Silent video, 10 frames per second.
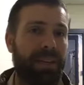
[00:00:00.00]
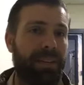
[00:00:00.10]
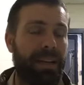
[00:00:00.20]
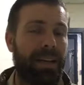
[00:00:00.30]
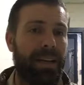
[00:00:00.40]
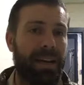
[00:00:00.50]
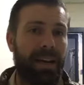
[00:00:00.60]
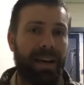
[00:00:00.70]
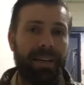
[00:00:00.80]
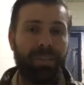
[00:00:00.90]
And then
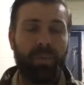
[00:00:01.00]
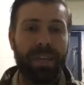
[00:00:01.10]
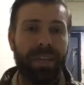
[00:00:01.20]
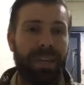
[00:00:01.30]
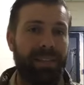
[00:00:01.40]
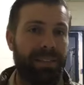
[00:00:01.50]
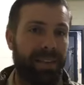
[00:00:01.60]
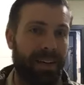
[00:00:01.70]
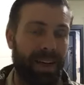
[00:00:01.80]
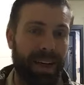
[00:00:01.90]
uh, on the weekends,
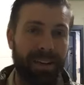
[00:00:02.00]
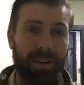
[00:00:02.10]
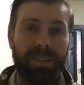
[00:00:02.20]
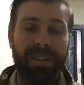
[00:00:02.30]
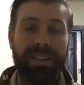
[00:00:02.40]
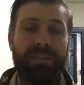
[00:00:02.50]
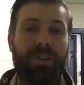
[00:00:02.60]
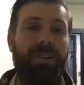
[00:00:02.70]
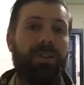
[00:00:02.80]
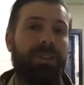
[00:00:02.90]
uh, I know it's
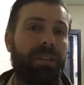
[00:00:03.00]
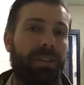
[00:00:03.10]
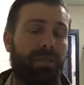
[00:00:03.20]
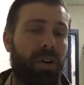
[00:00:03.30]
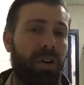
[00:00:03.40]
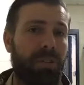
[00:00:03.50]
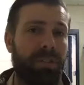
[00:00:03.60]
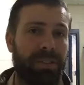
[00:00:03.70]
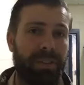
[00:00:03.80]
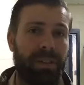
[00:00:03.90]
difficult uh, for all of
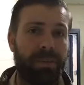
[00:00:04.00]
us uh,